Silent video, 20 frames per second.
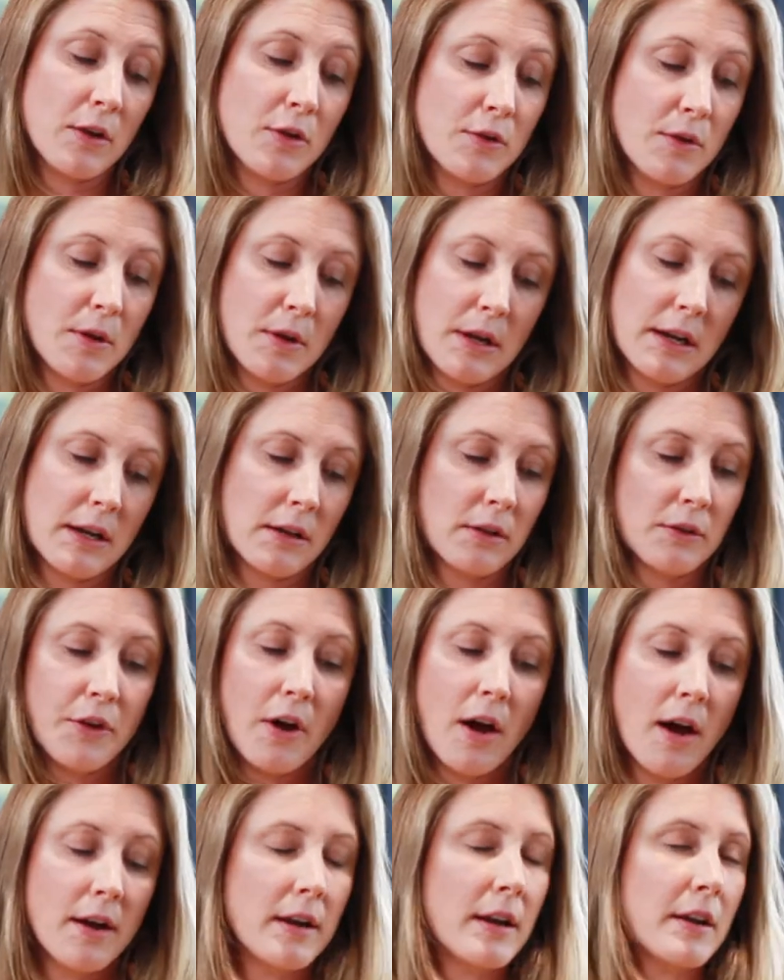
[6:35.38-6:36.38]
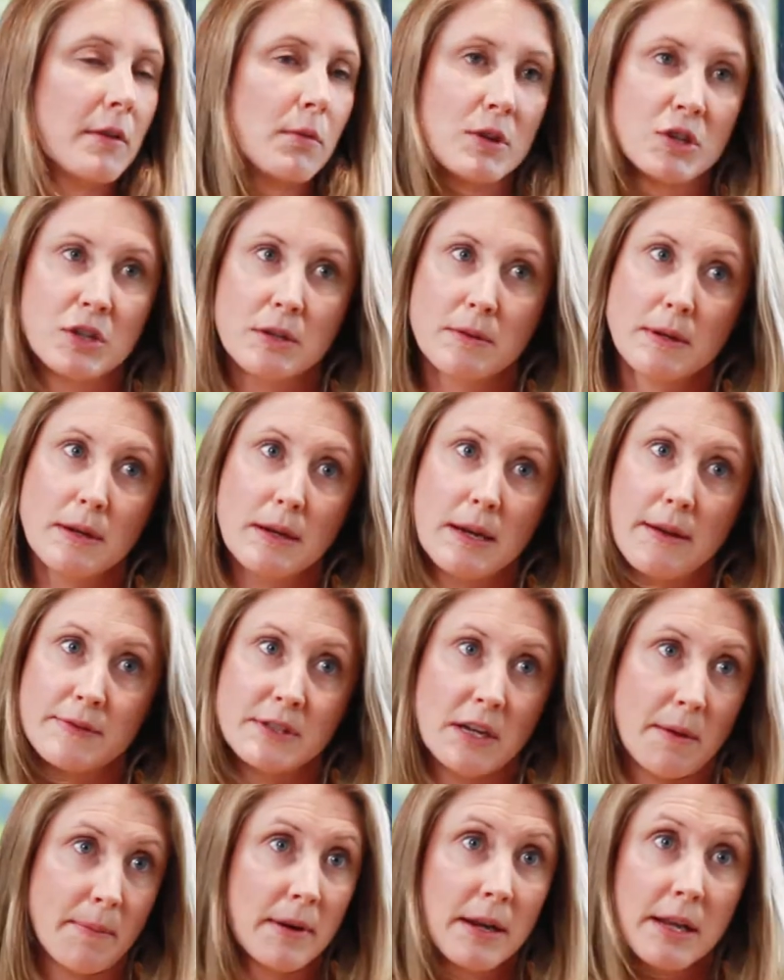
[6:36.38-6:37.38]
a little tiny needle which lifts
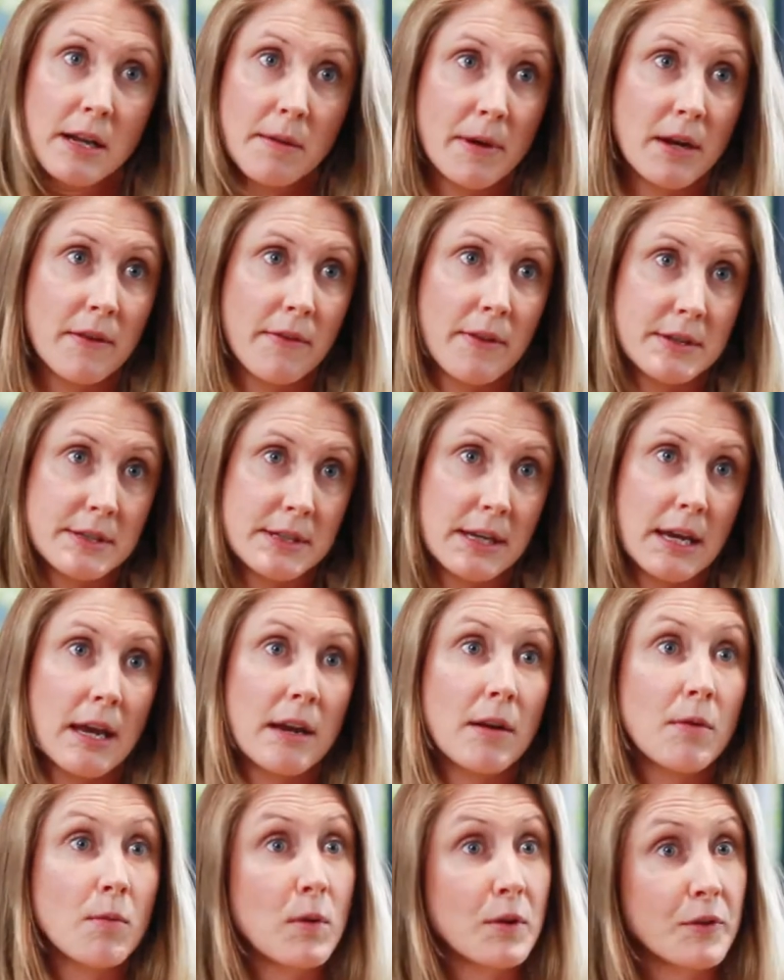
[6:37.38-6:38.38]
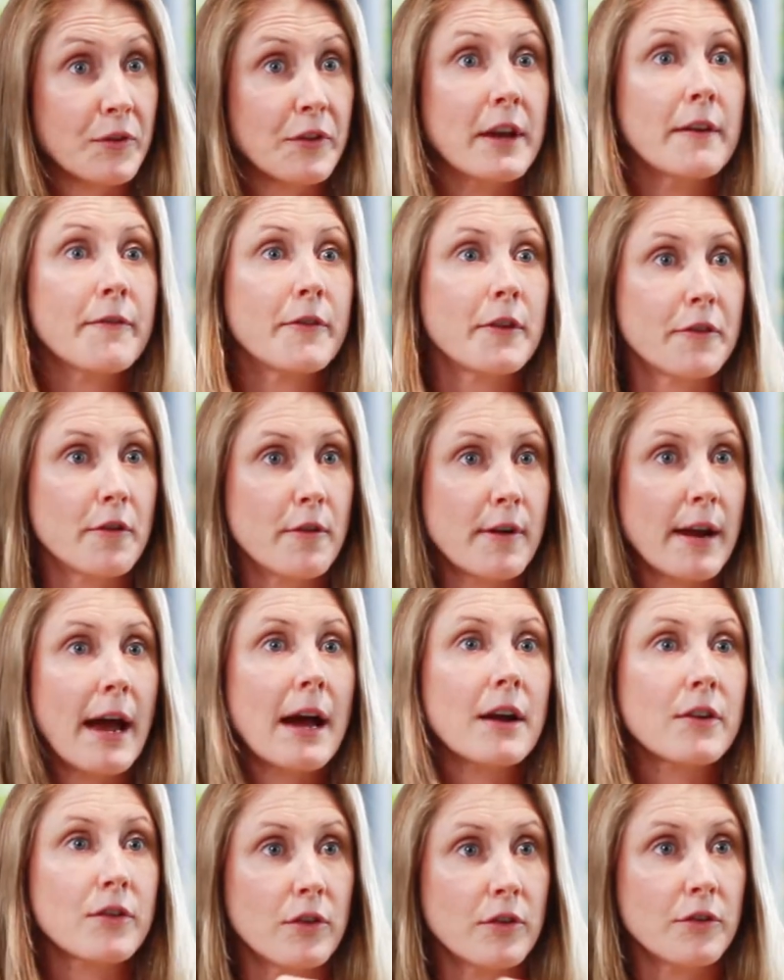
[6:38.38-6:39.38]
up a little bit of the skin, and we'll see if there's a
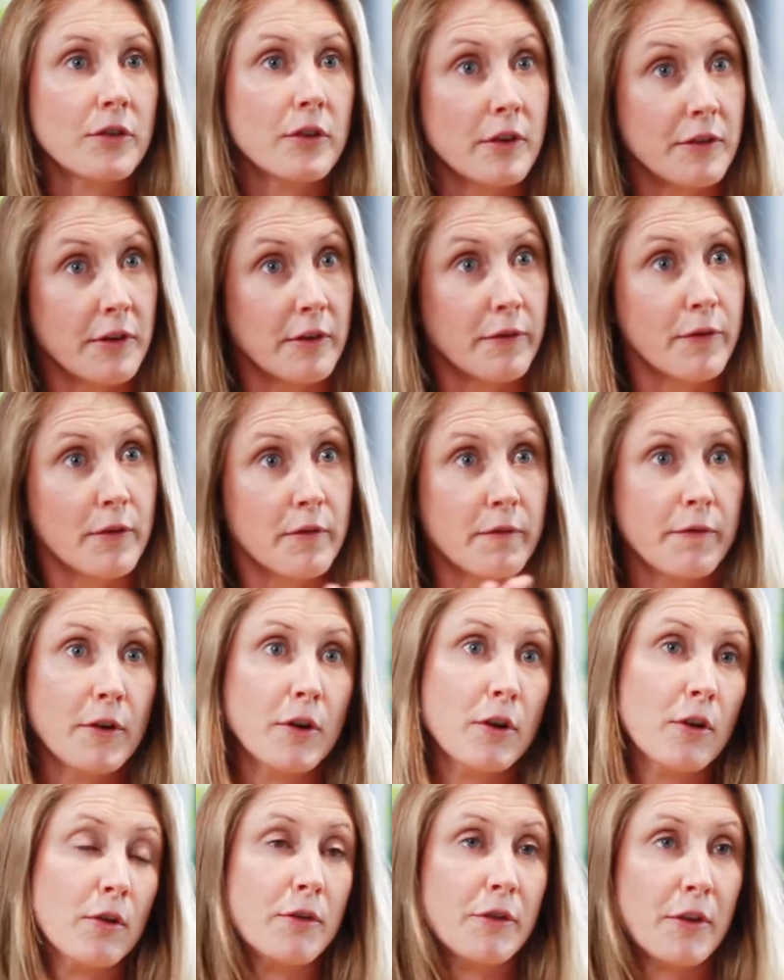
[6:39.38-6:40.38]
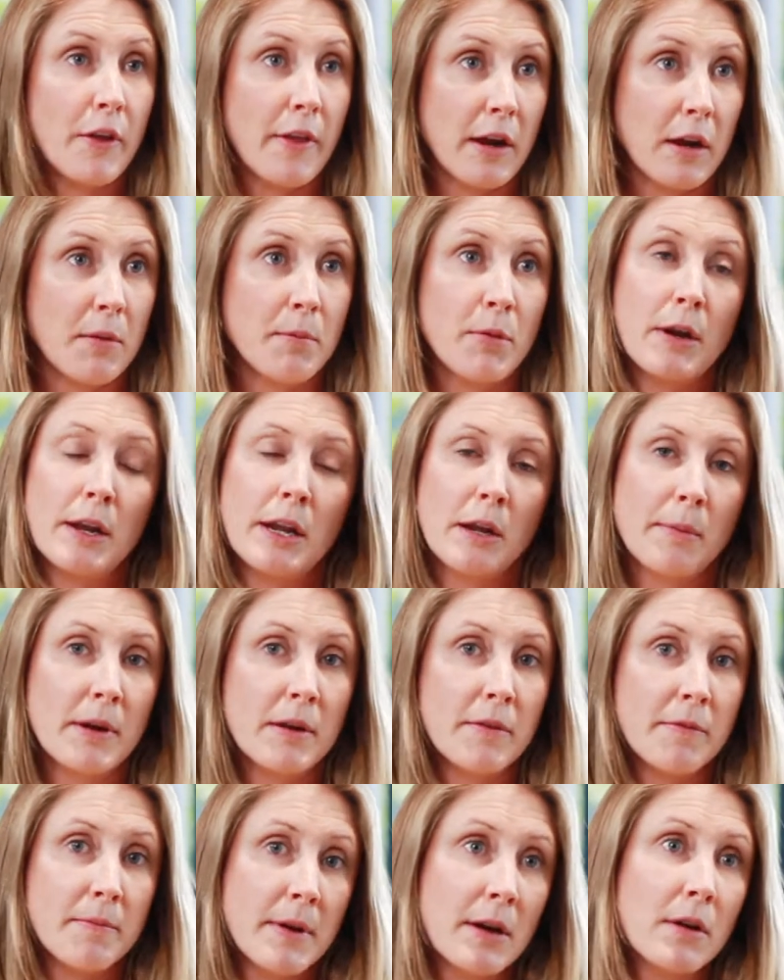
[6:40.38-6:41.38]
reaction to the different foods. So they can put a little bit
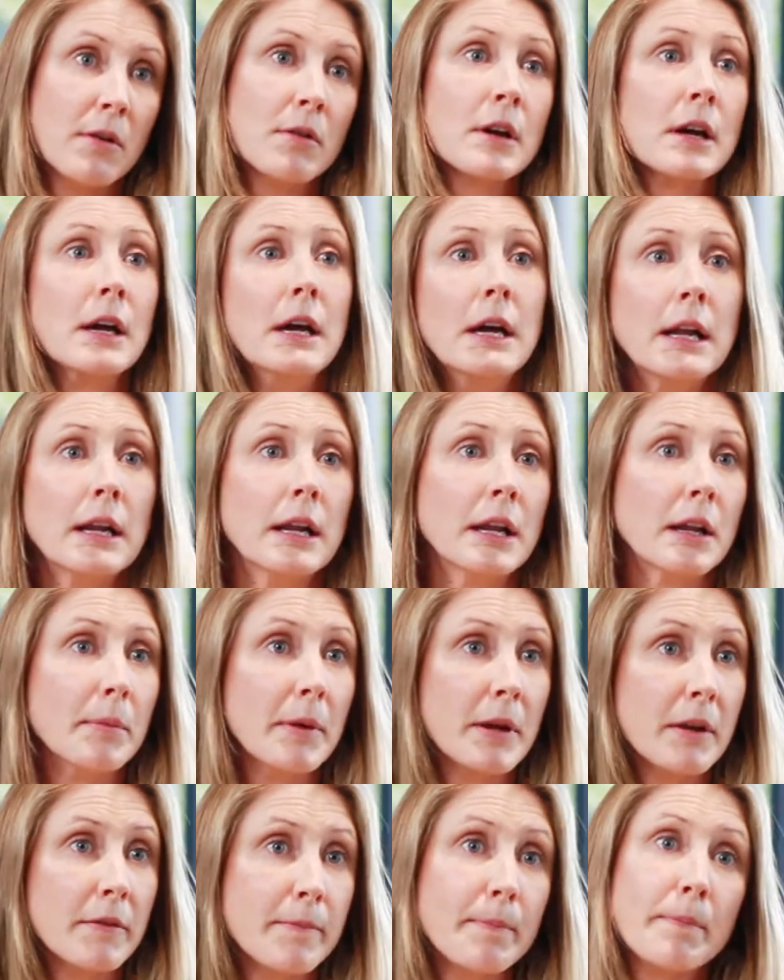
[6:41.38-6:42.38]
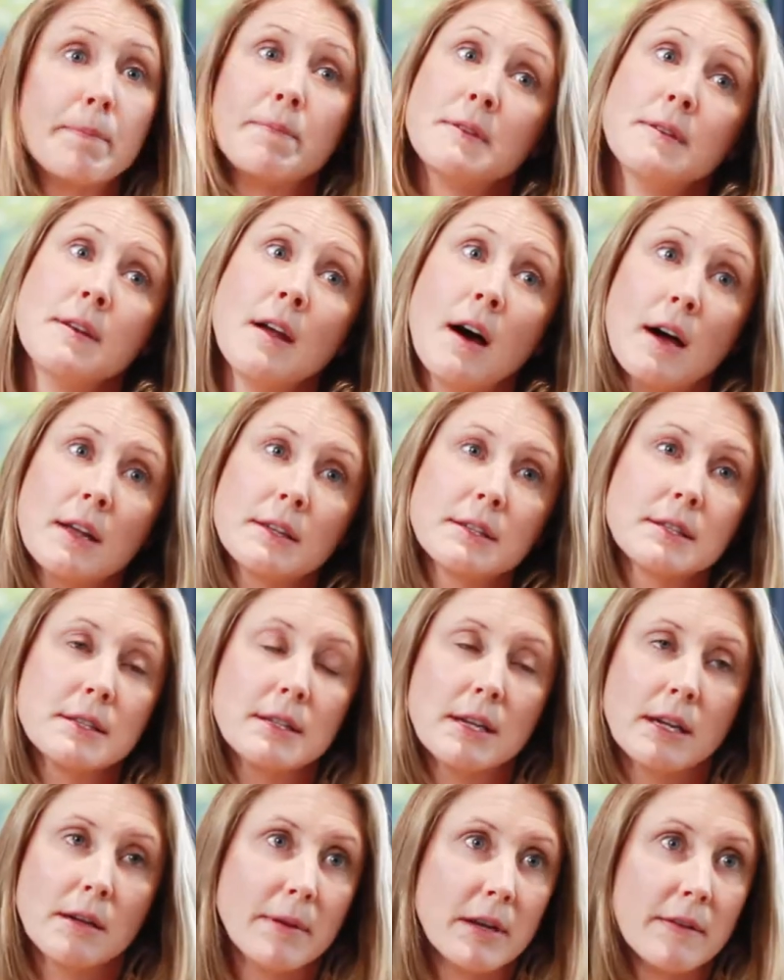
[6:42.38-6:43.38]
of milk, a little bit of nuts, a
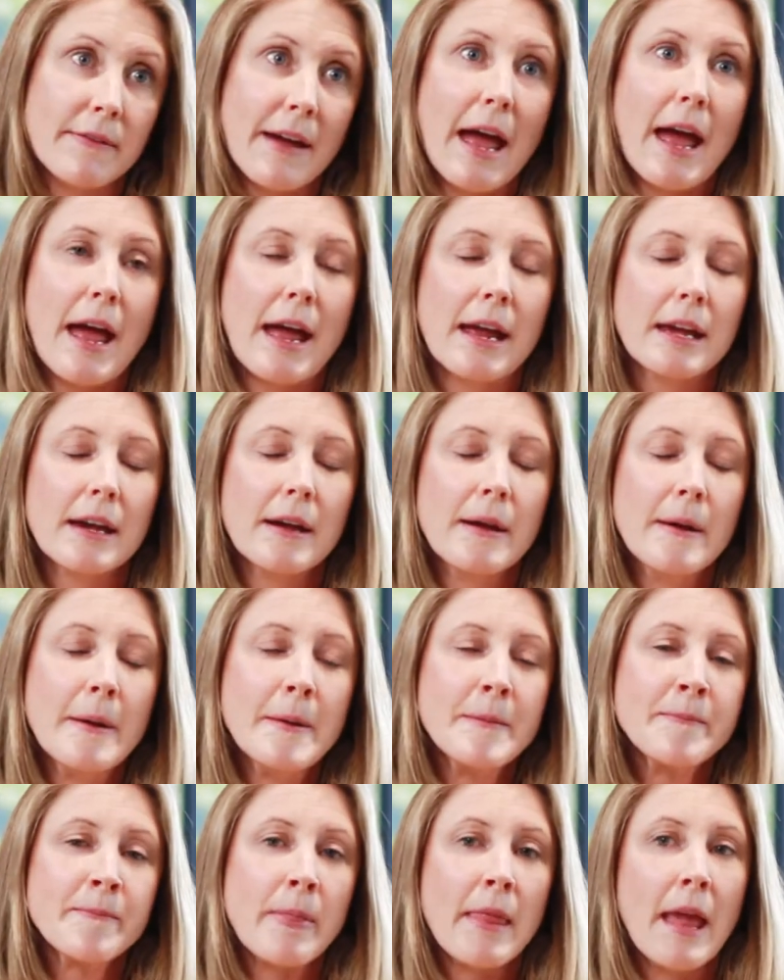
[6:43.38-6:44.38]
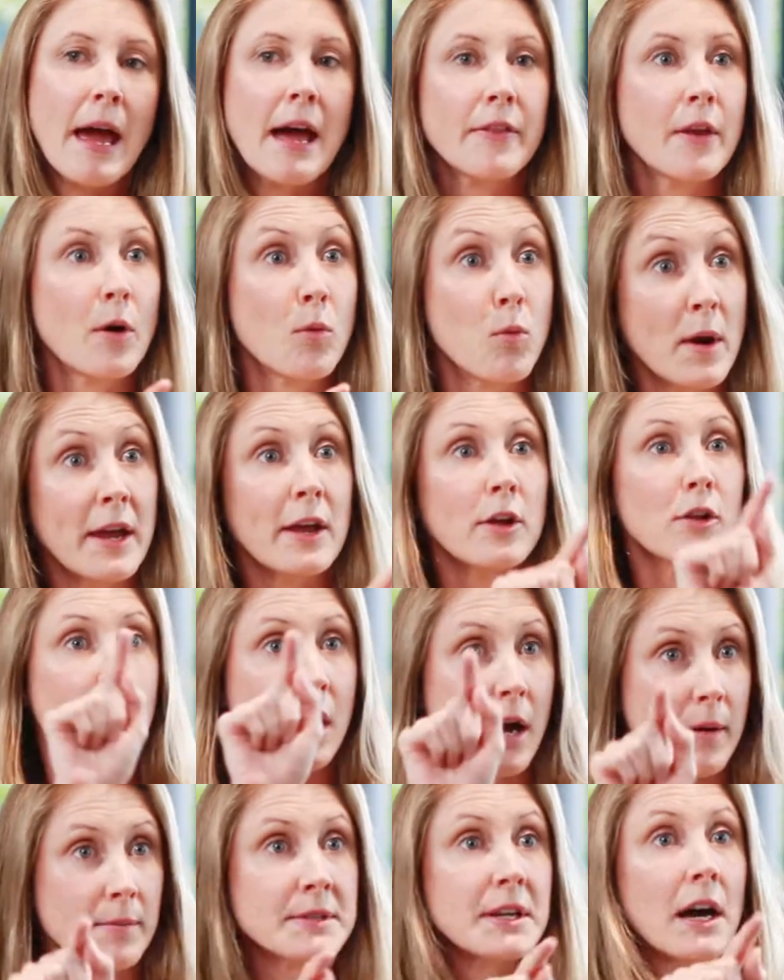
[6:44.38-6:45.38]
little bit of egg, and a wheel
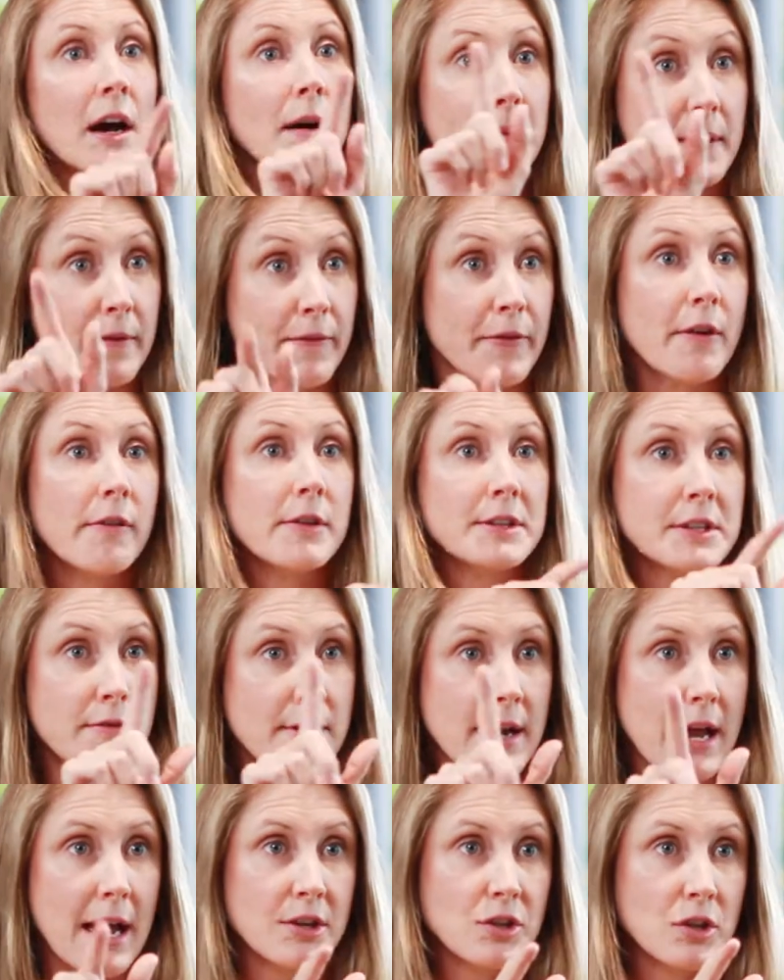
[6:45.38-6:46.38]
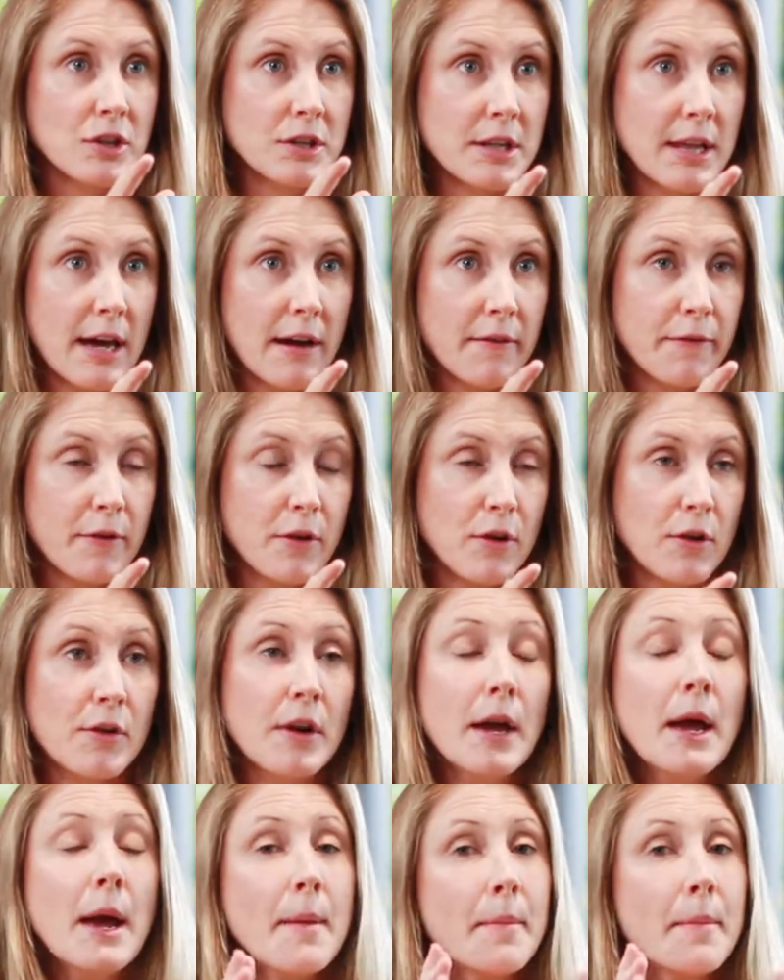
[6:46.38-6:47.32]
comes up if there is a reaction to that food. But